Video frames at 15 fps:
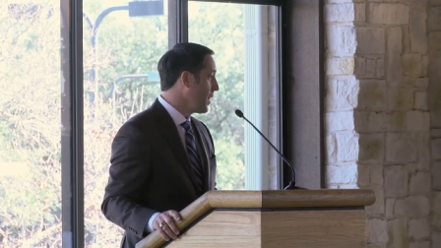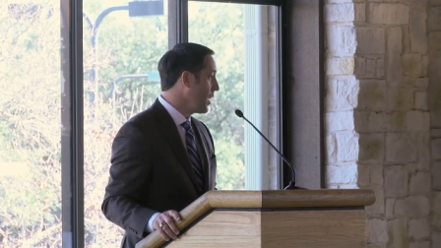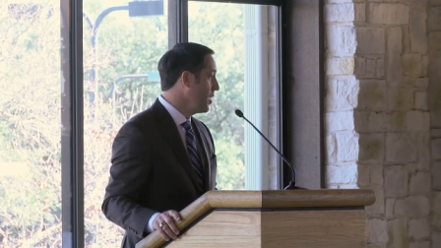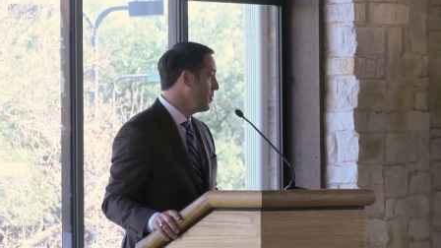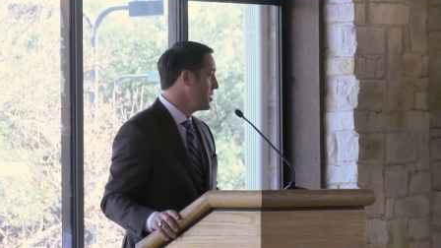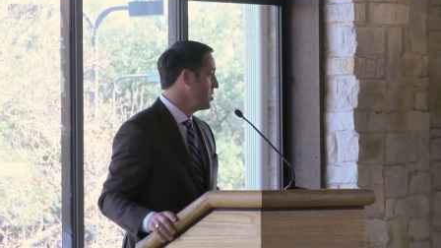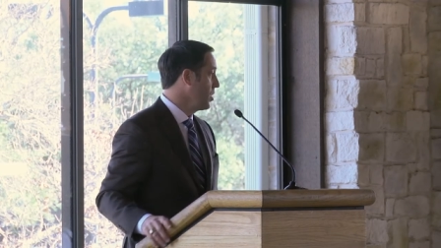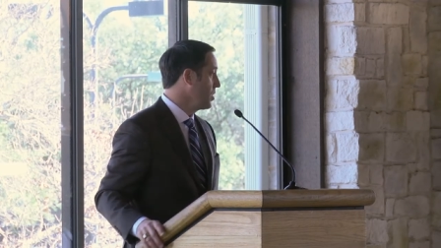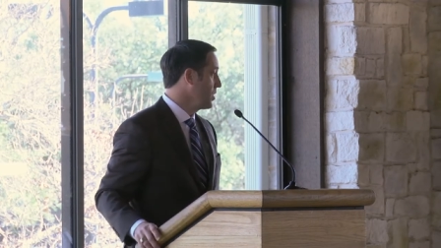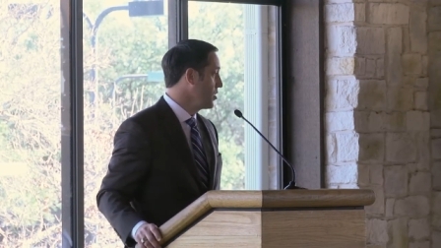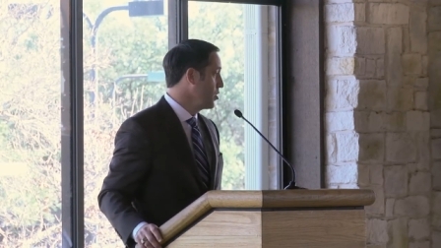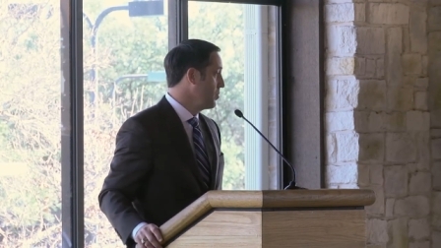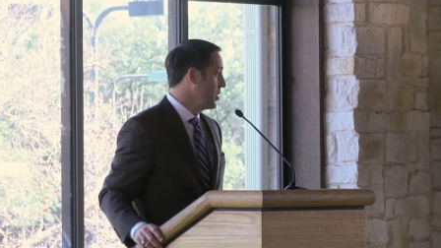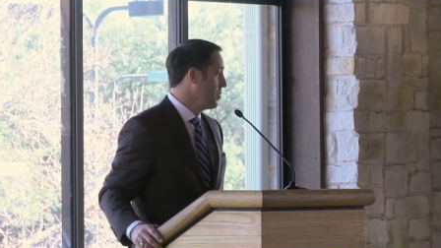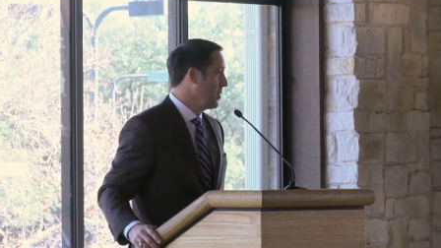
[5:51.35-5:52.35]
Let me talk a
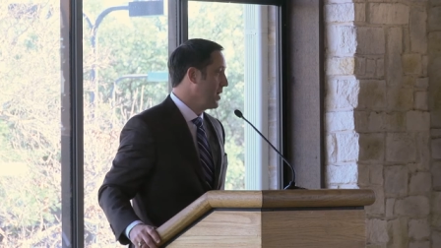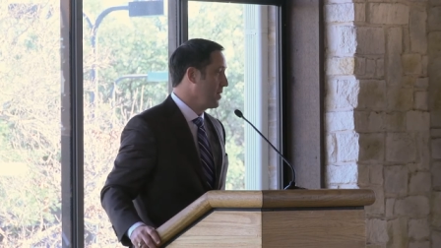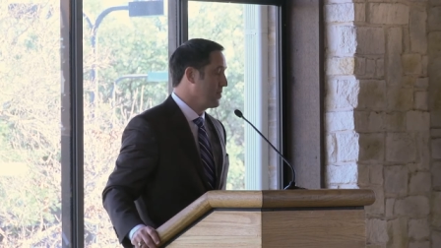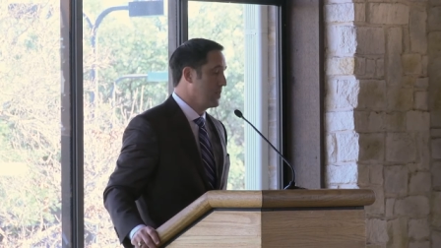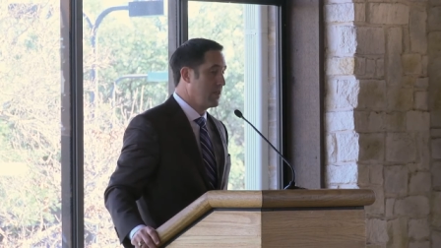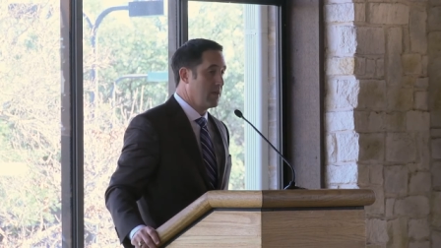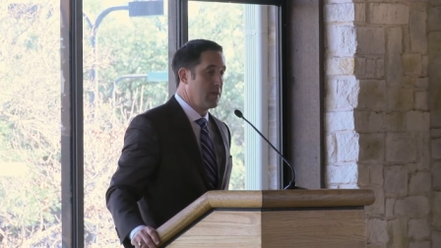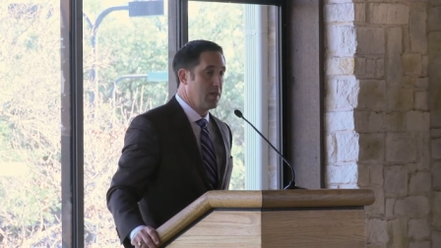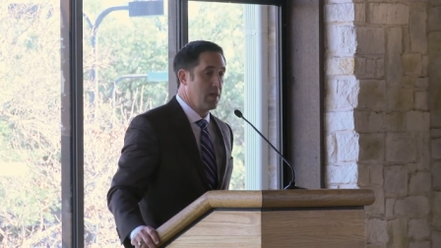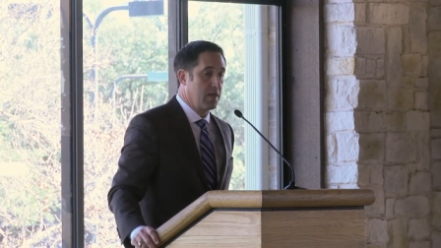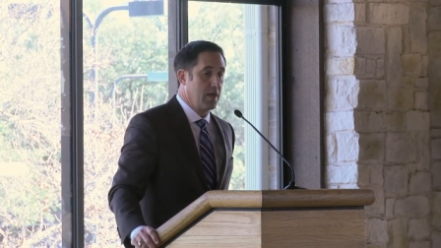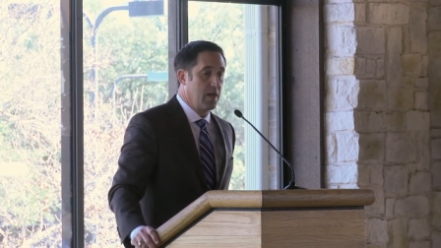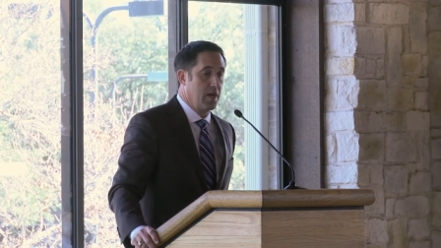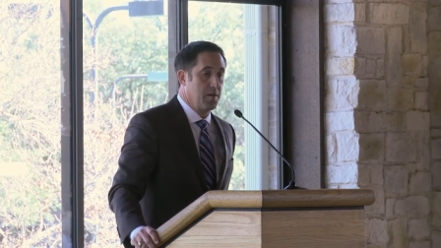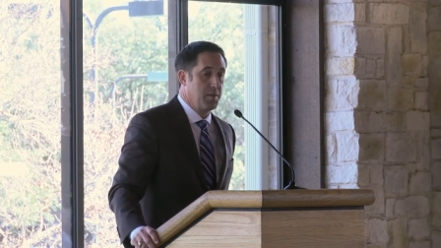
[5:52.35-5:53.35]
little bit about the
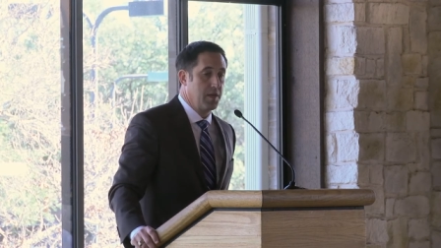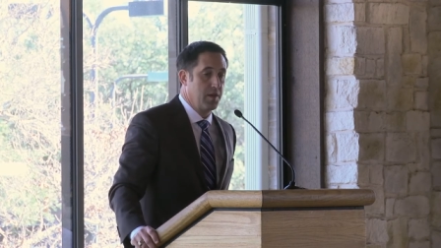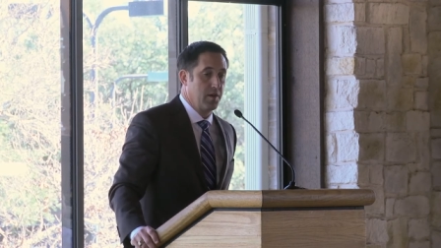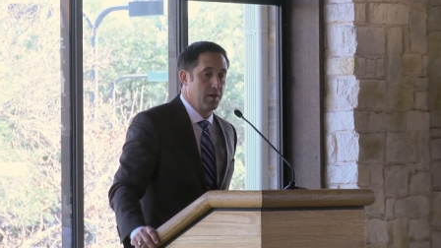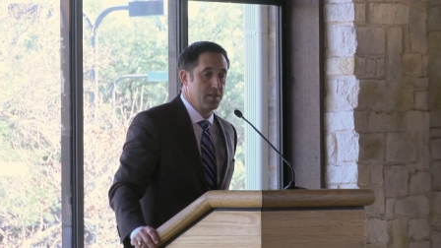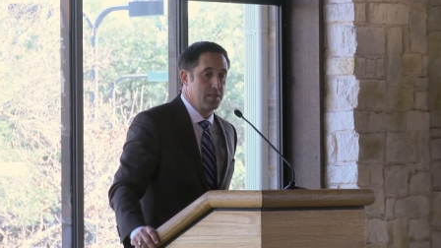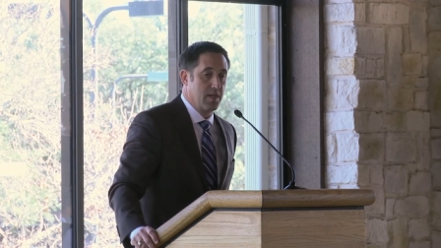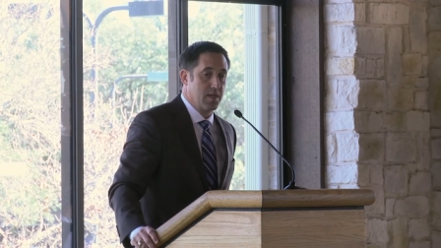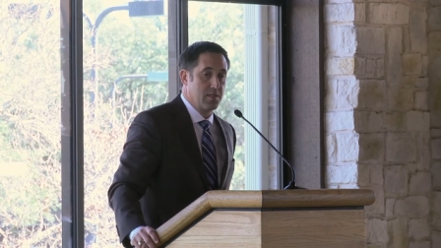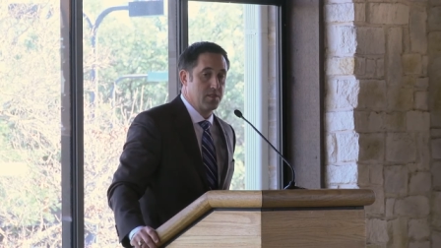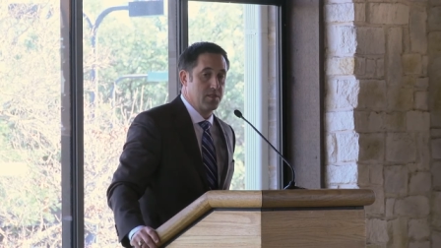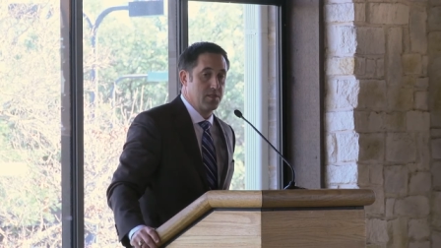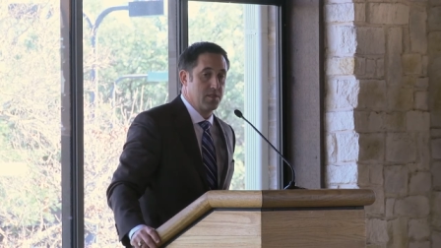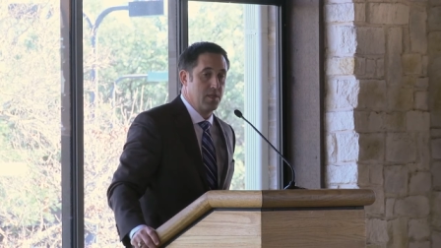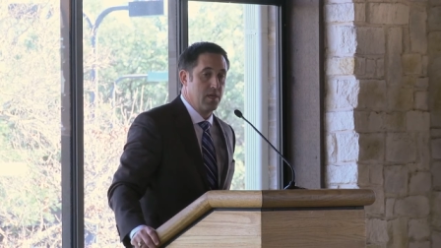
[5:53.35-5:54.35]
economy here in
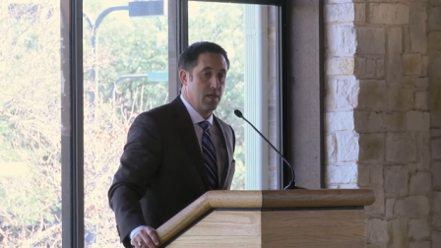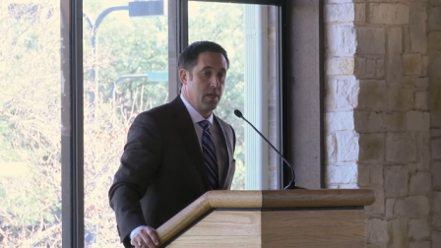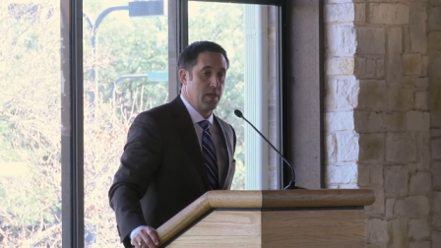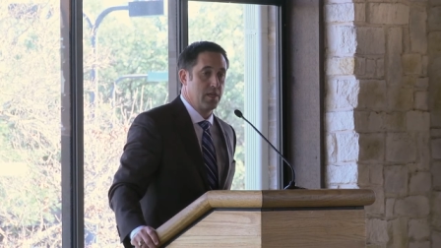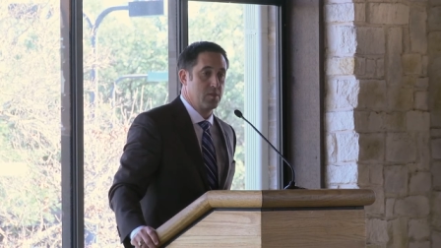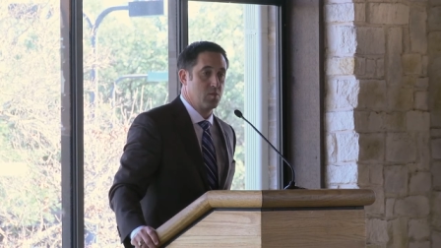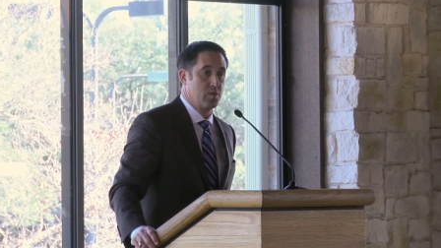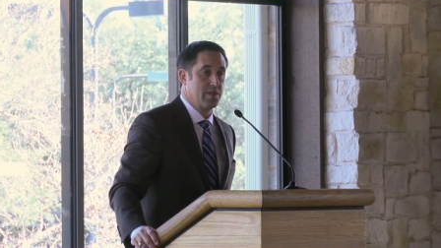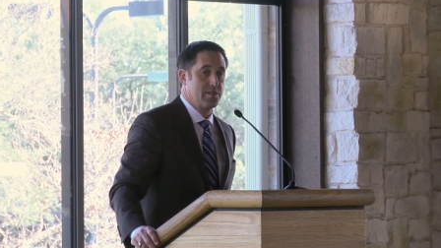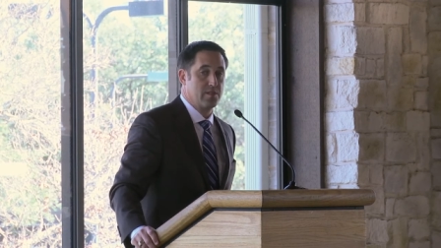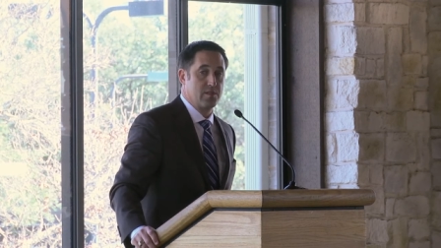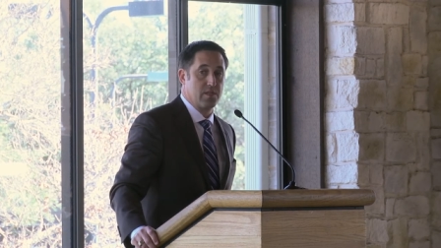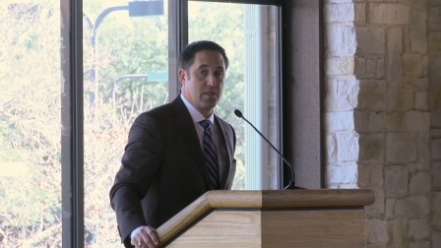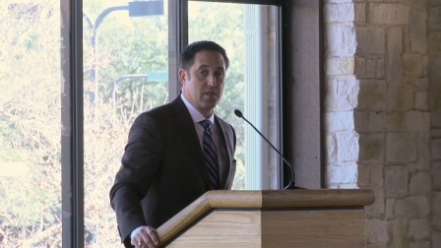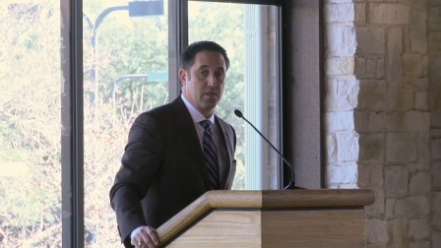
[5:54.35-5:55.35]
Texas as we
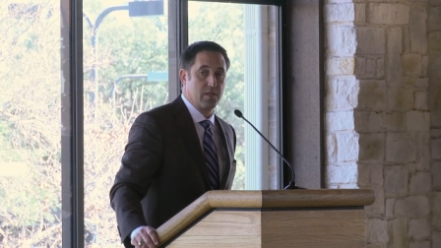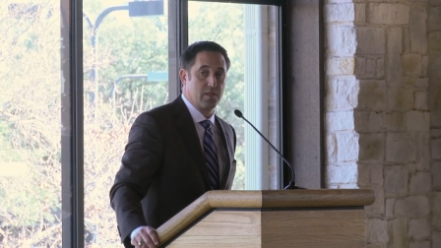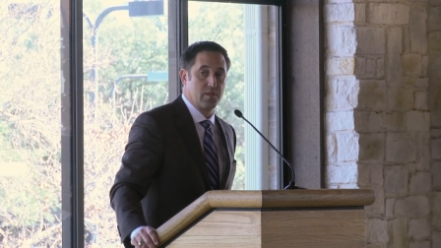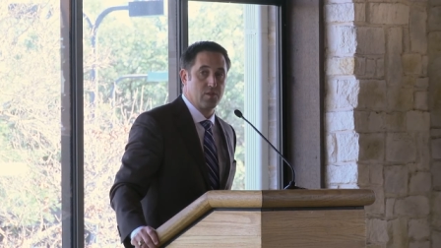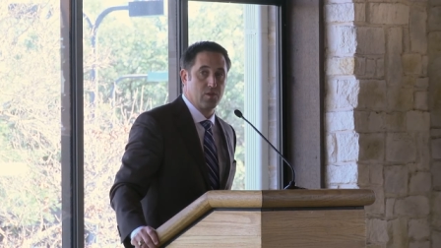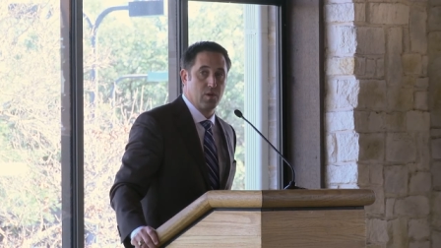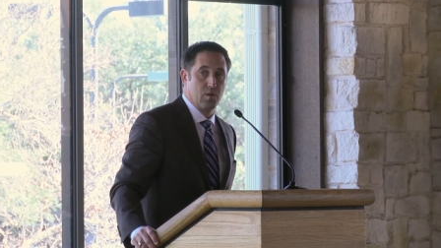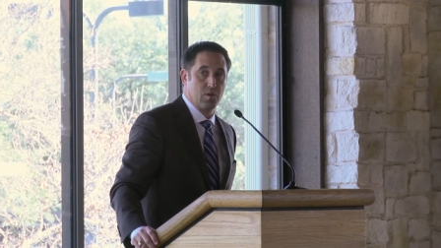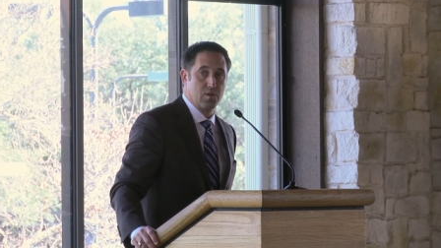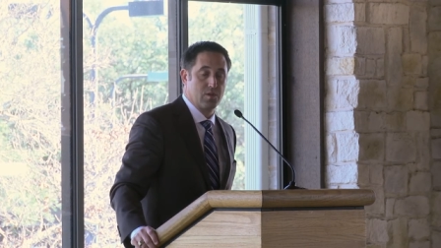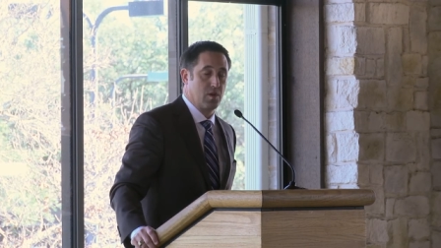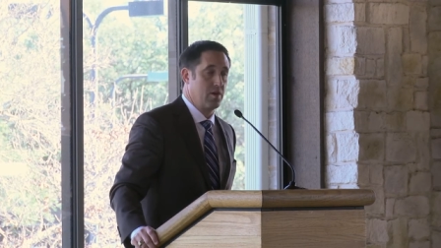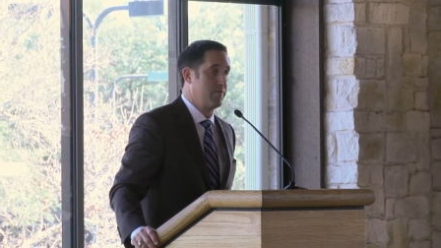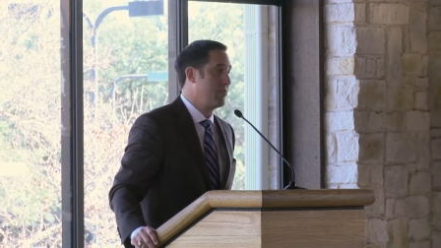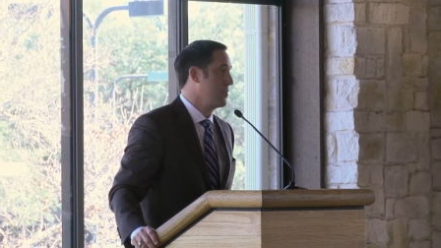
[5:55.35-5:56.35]
see it in the Comptroller's
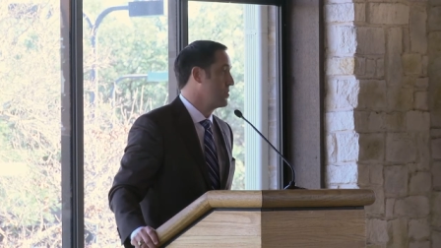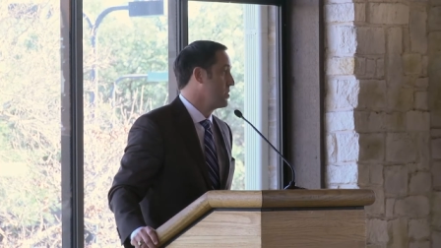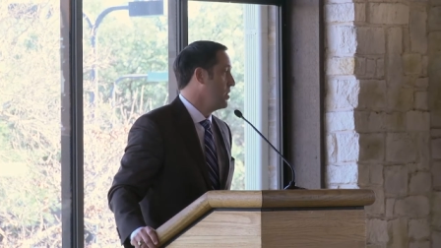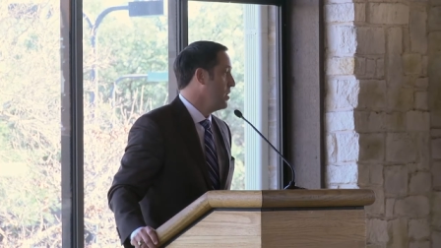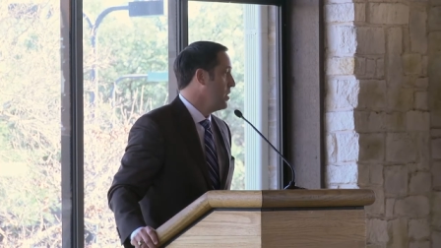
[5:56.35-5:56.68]
office.